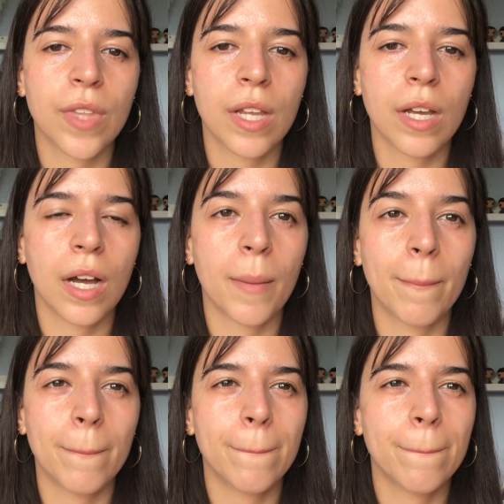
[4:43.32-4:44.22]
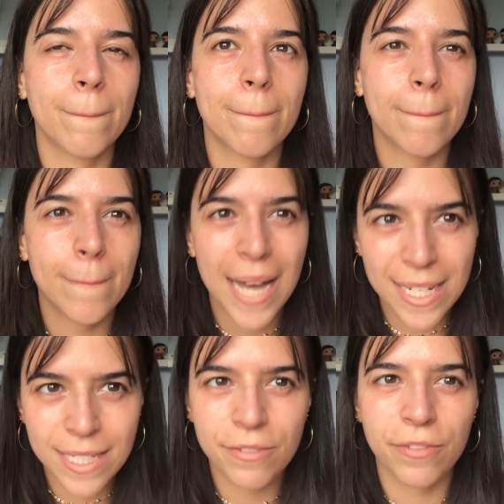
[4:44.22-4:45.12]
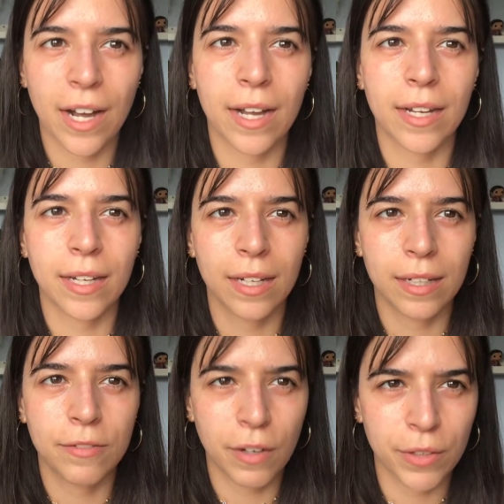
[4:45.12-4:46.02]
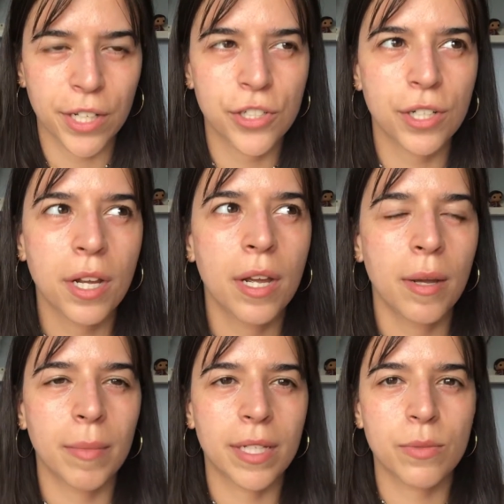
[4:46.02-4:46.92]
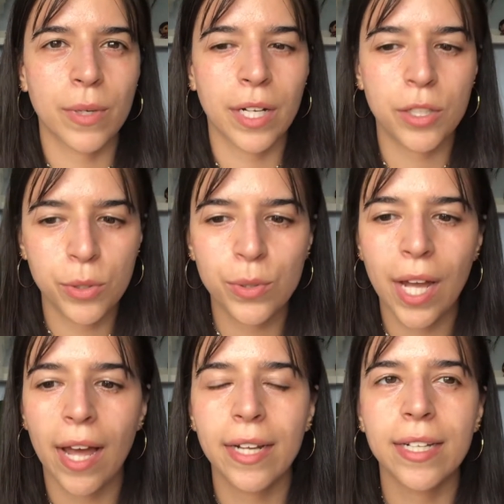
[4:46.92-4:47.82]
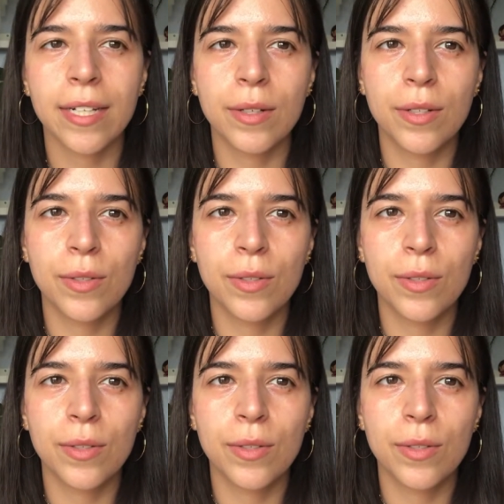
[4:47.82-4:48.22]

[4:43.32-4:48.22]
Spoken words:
mattifying foundation, because when I do that, it